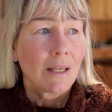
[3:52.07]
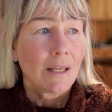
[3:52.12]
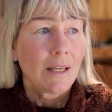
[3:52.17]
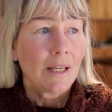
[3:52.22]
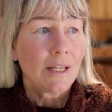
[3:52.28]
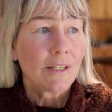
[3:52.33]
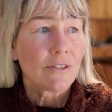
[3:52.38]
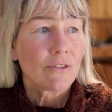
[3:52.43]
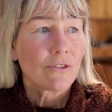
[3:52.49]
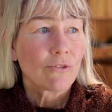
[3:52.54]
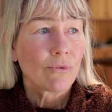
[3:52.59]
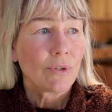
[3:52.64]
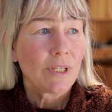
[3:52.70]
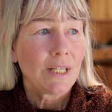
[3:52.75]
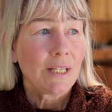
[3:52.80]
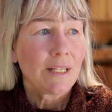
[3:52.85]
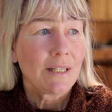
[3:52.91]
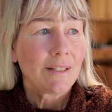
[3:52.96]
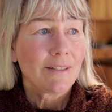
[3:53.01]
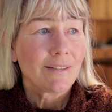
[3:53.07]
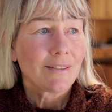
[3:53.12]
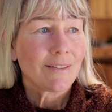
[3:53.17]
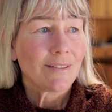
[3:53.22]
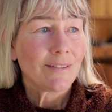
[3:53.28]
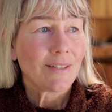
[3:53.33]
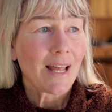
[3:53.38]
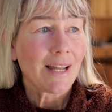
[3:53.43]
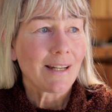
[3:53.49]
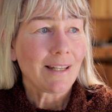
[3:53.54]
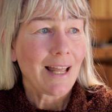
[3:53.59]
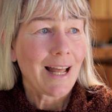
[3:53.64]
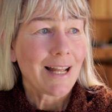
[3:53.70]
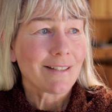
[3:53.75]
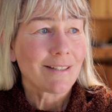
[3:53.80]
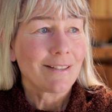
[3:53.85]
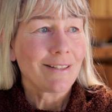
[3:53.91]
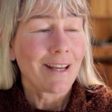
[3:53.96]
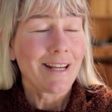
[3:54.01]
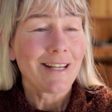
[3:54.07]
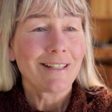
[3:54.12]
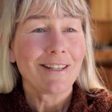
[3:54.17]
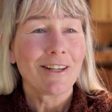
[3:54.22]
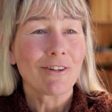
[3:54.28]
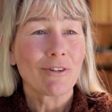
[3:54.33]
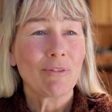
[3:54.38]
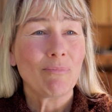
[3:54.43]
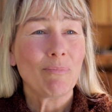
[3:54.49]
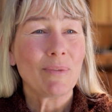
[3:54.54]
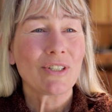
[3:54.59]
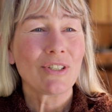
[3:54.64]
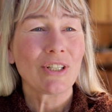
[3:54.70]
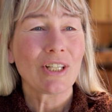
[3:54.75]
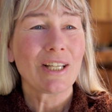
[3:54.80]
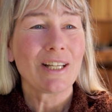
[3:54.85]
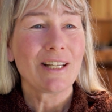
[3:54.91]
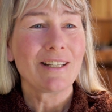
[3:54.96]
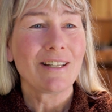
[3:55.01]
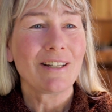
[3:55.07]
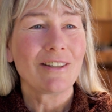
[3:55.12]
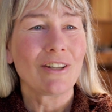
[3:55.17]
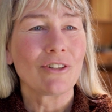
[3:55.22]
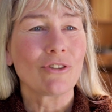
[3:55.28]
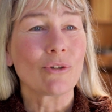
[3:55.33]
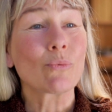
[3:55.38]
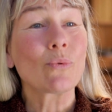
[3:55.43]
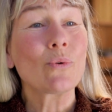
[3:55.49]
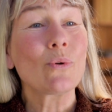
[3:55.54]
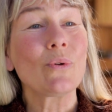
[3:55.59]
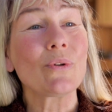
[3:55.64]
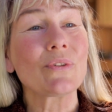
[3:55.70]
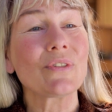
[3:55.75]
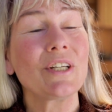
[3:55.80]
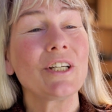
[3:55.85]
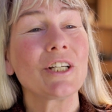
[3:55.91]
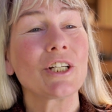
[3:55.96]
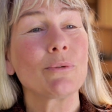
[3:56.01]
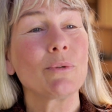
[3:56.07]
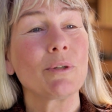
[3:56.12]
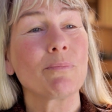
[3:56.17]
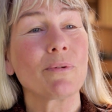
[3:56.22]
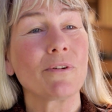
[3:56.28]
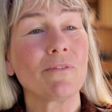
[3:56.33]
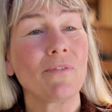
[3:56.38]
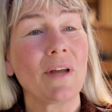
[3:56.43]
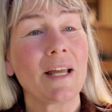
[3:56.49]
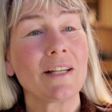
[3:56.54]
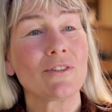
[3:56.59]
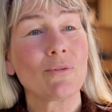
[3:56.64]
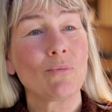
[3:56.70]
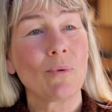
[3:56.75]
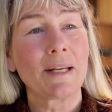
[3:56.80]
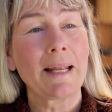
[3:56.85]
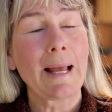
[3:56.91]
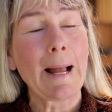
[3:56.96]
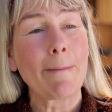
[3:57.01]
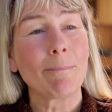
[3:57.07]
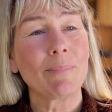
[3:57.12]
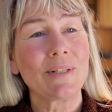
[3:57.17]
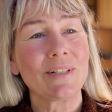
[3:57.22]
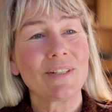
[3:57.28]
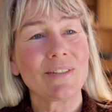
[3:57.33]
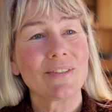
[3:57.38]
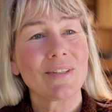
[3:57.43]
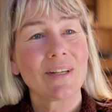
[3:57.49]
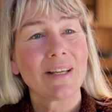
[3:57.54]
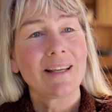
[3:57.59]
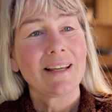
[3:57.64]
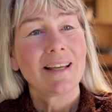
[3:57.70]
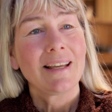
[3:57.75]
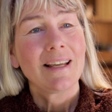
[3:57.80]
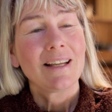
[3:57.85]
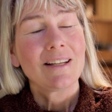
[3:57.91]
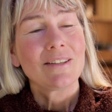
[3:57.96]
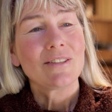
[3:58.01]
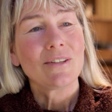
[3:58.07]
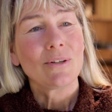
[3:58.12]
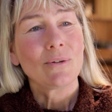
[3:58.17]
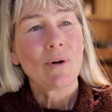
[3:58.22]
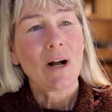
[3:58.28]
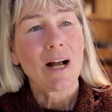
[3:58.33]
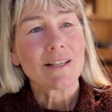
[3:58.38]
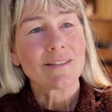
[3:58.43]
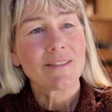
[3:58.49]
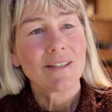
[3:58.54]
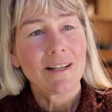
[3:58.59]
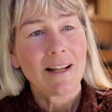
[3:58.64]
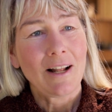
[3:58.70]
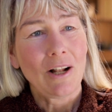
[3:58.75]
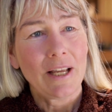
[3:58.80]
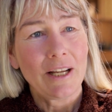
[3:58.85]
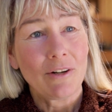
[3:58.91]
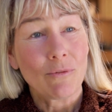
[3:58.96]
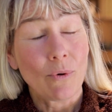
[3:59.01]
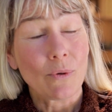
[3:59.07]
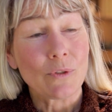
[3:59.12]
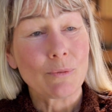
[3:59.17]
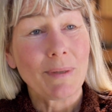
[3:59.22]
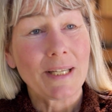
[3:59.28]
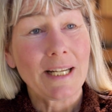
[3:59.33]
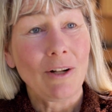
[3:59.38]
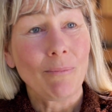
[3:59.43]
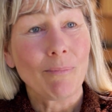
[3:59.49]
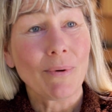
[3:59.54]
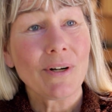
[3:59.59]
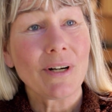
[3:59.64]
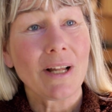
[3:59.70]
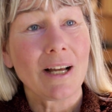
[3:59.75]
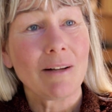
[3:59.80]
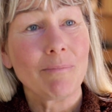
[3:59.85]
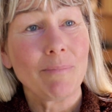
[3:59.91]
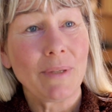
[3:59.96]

Industry said last night here in Michigan that the rules here would prevent what happened to us in Rosebud, Alberta,